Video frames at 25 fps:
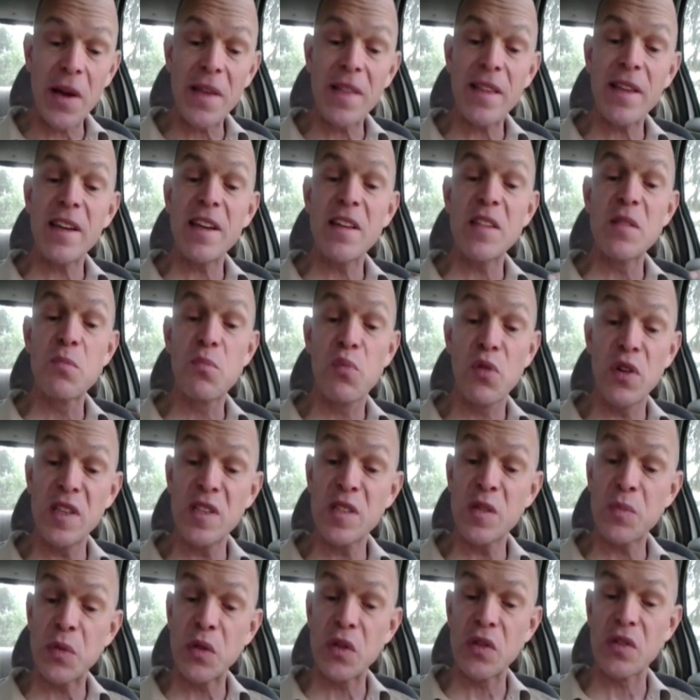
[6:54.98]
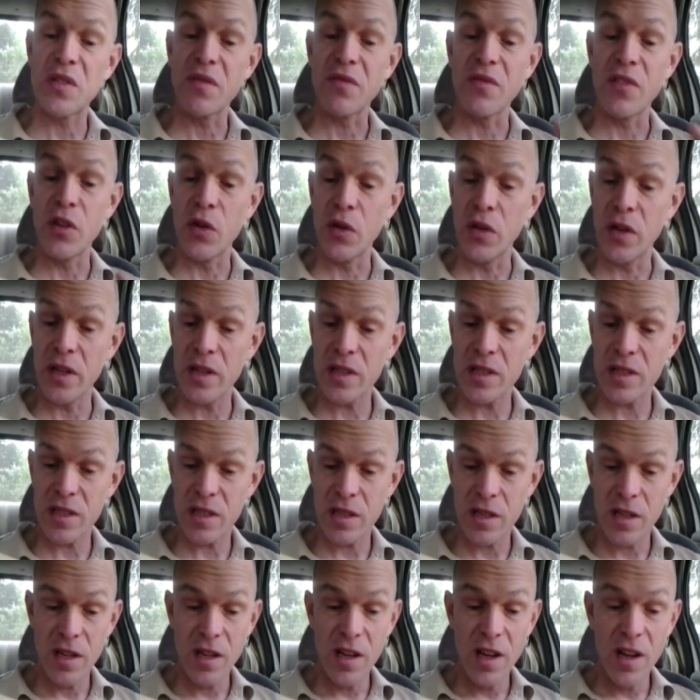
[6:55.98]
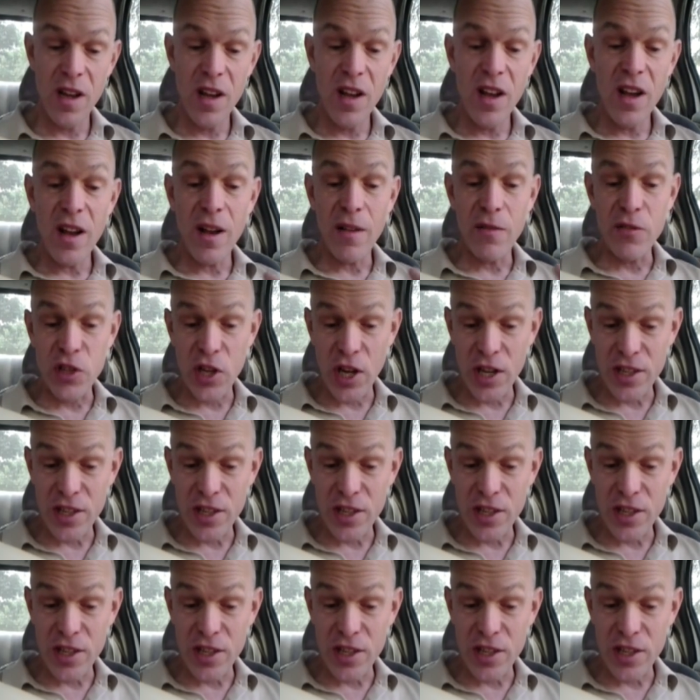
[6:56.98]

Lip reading: and consequently the principles of goodness,